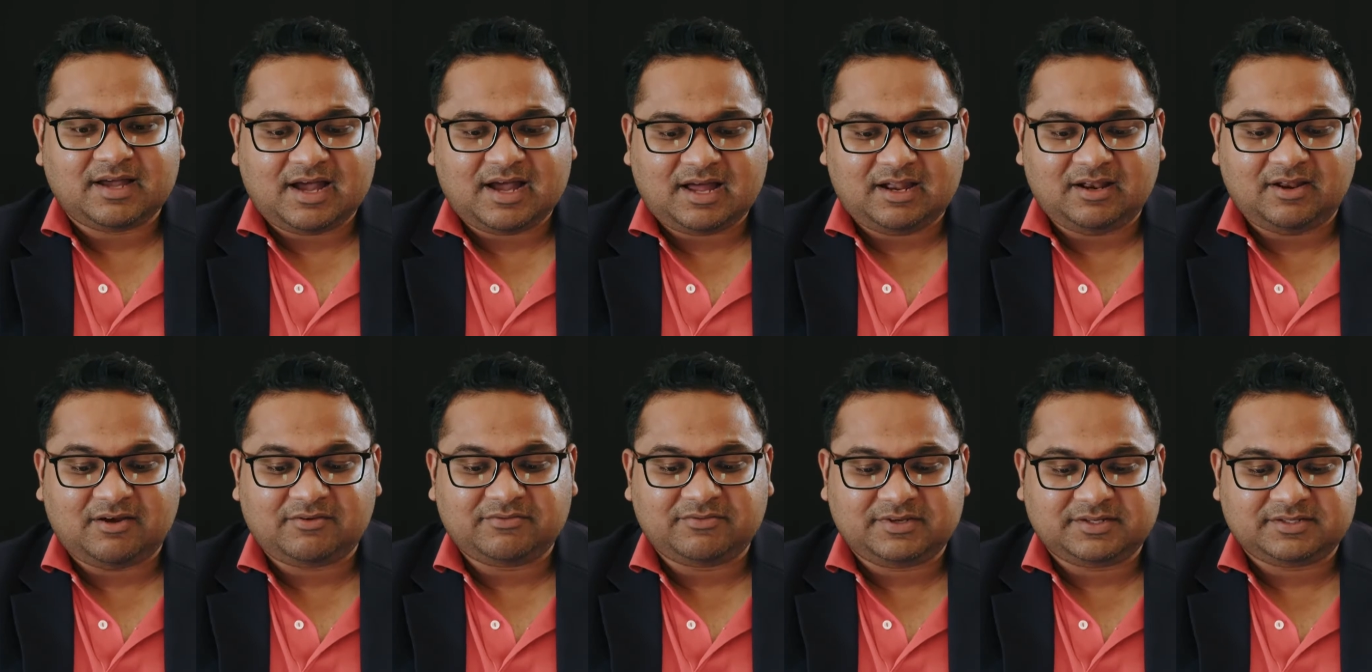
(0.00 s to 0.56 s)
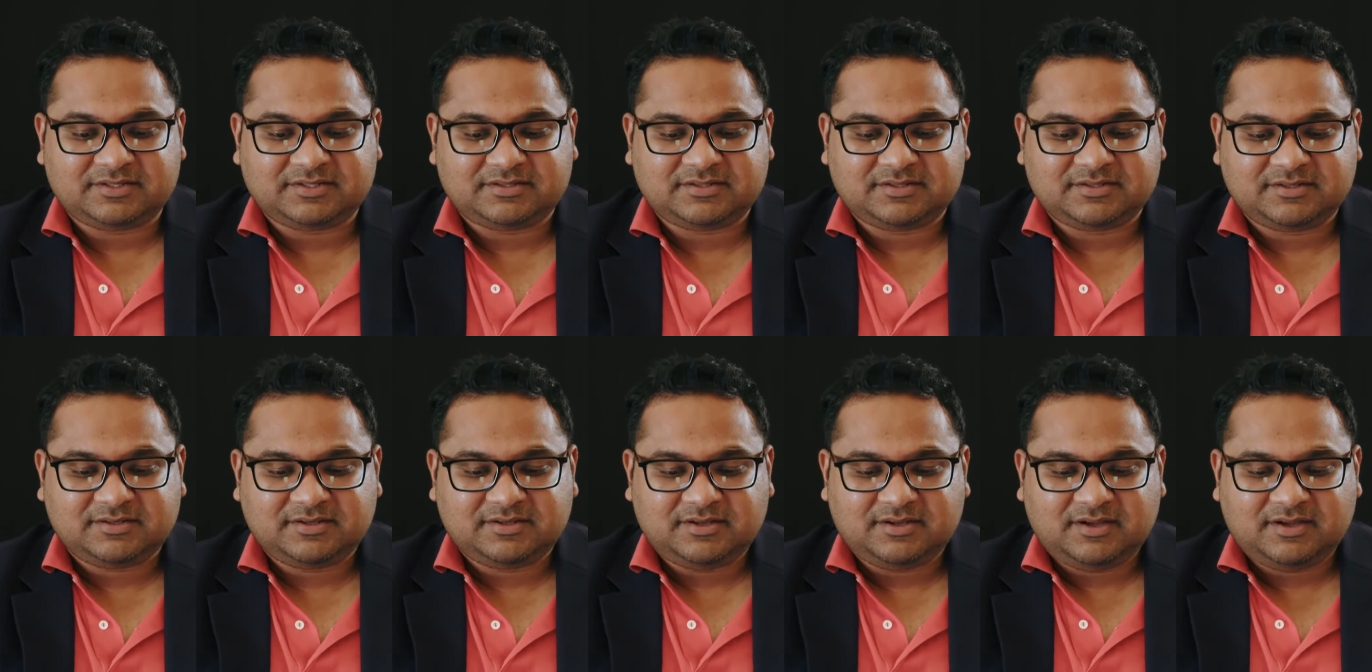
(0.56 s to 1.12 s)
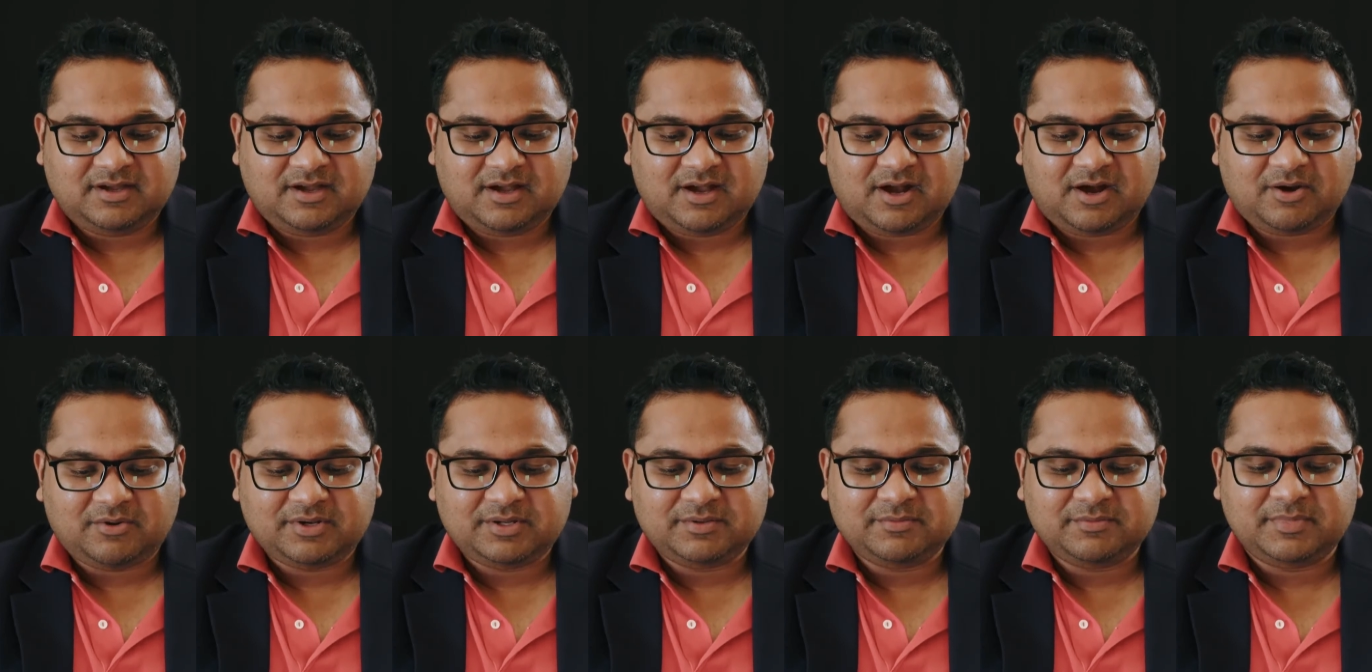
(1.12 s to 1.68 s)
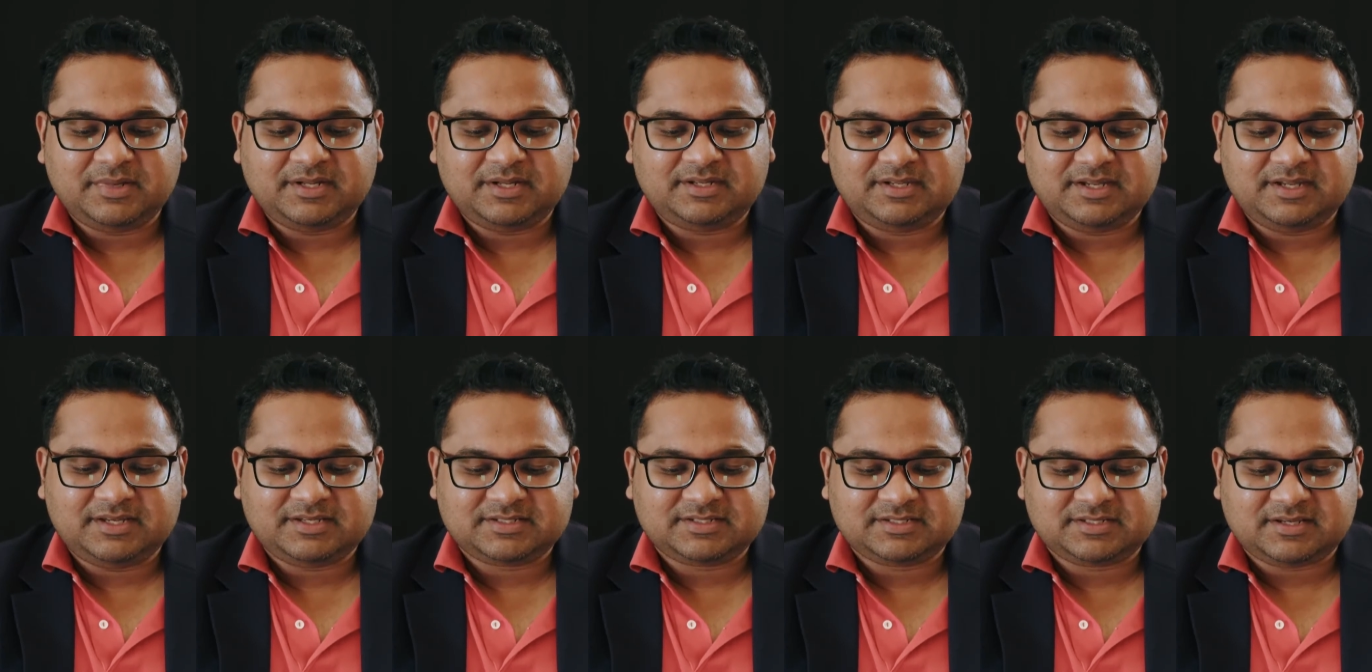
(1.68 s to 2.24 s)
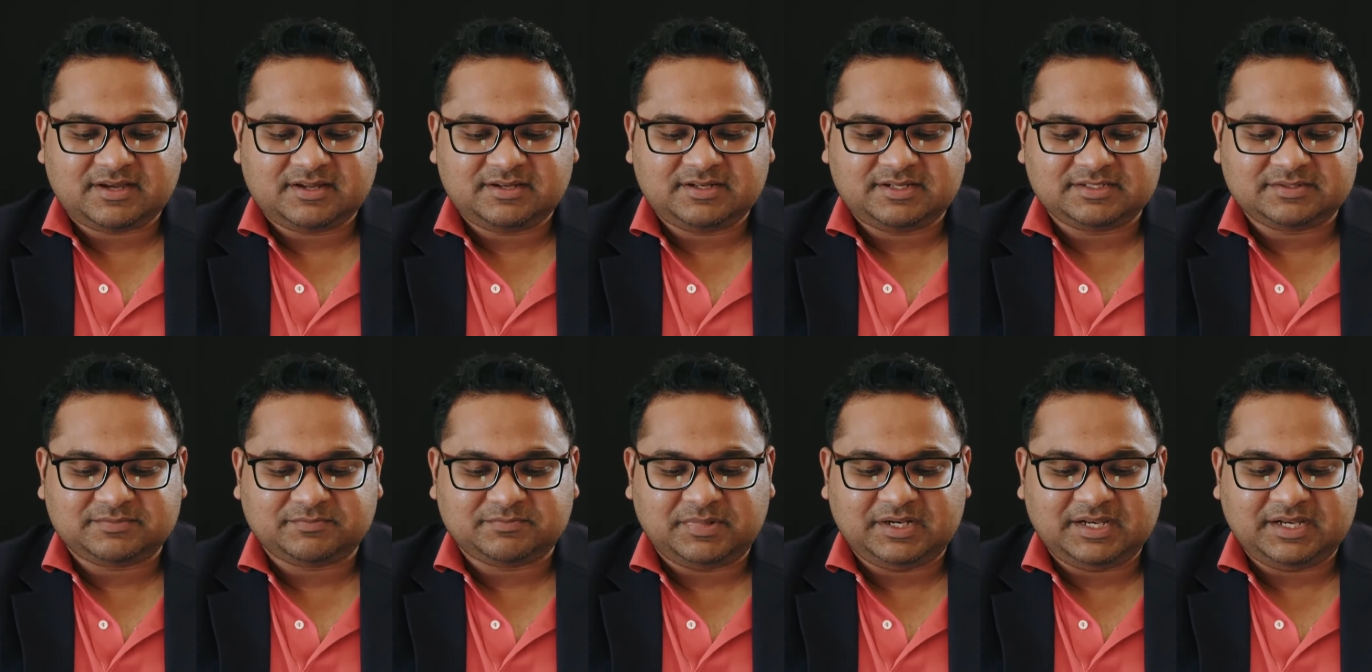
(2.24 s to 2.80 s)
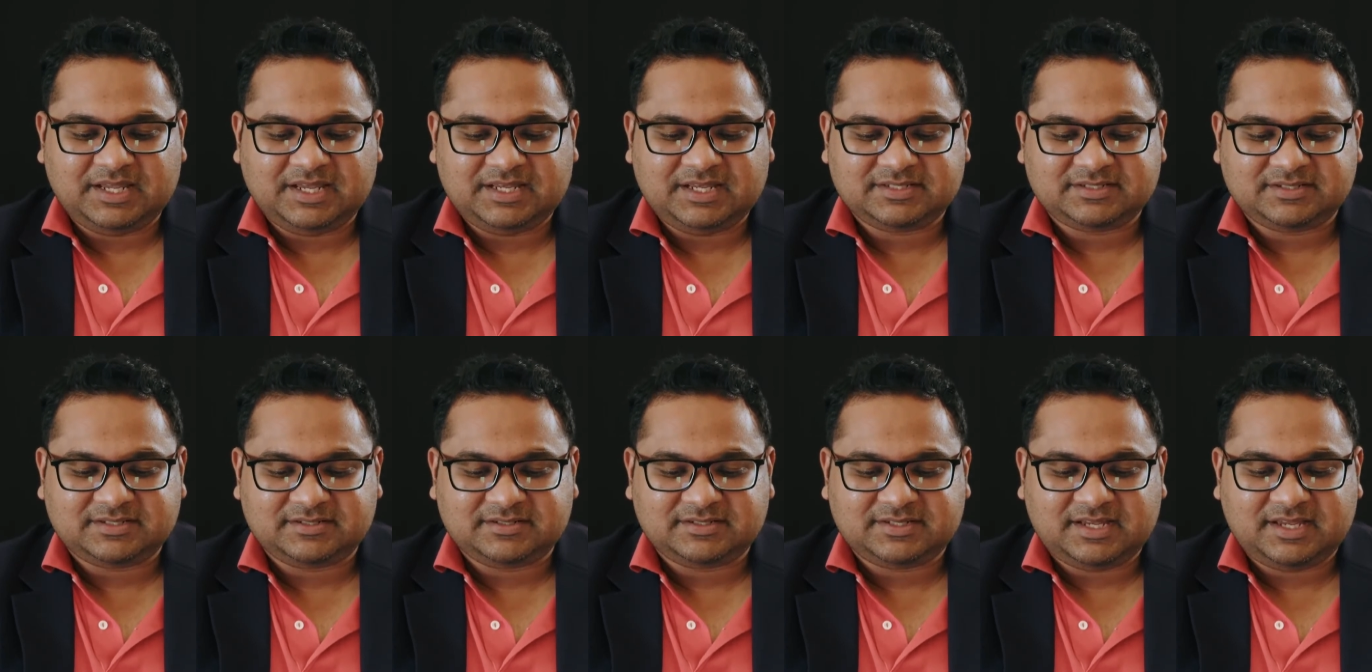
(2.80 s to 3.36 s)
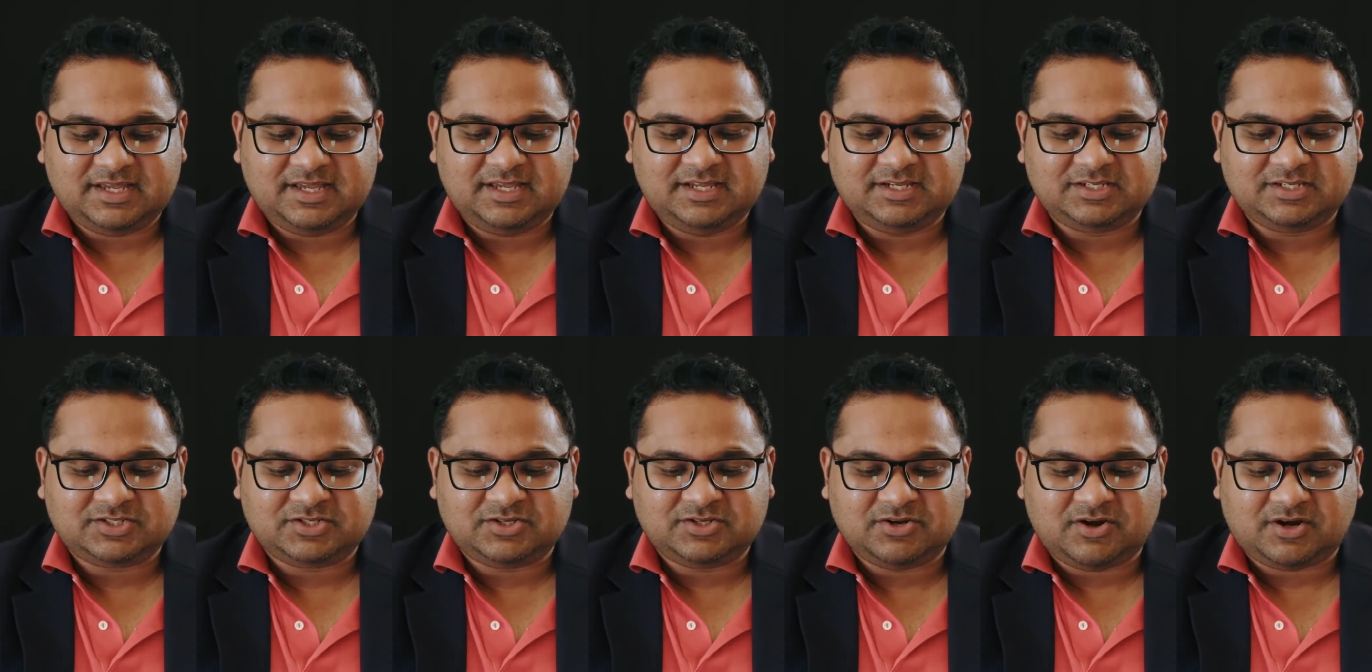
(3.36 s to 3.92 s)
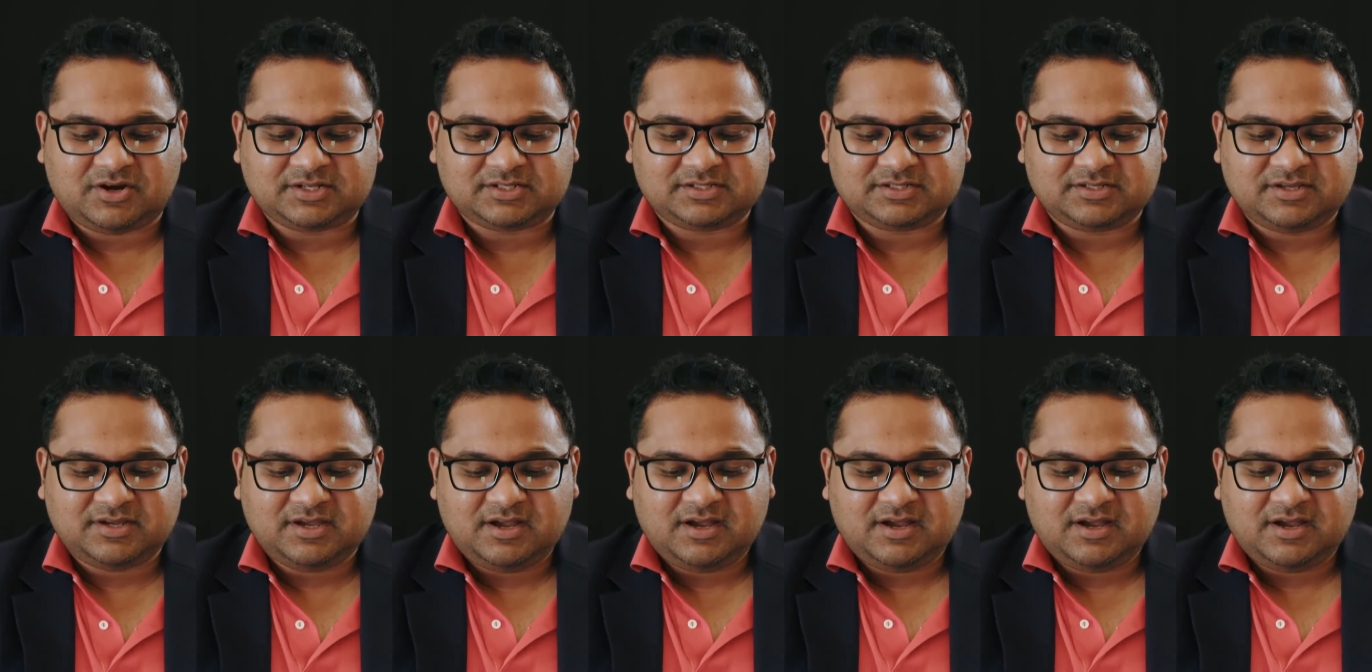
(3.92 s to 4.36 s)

I love it. How the midday sun does blaze into each knot